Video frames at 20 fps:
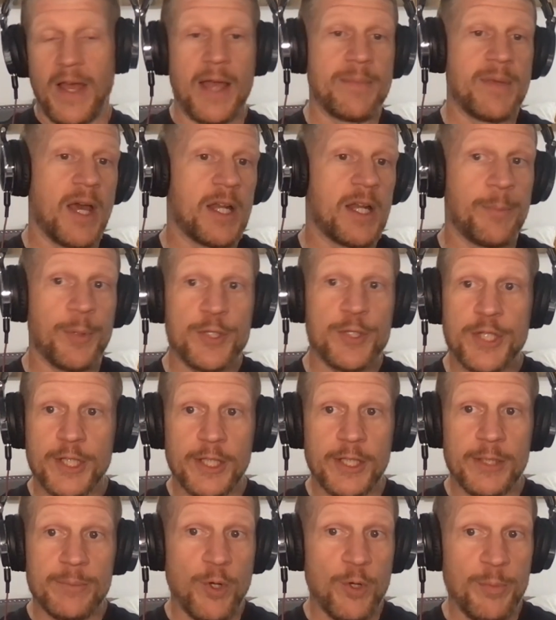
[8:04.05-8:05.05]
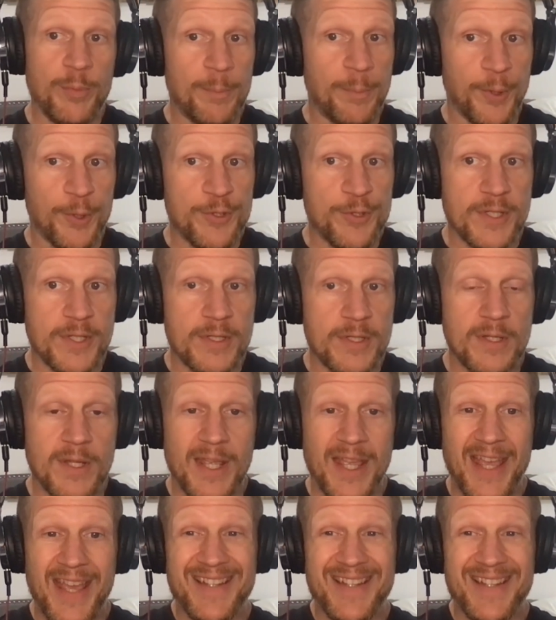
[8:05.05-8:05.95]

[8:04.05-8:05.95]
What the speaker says: I'm not a particularly mobile person.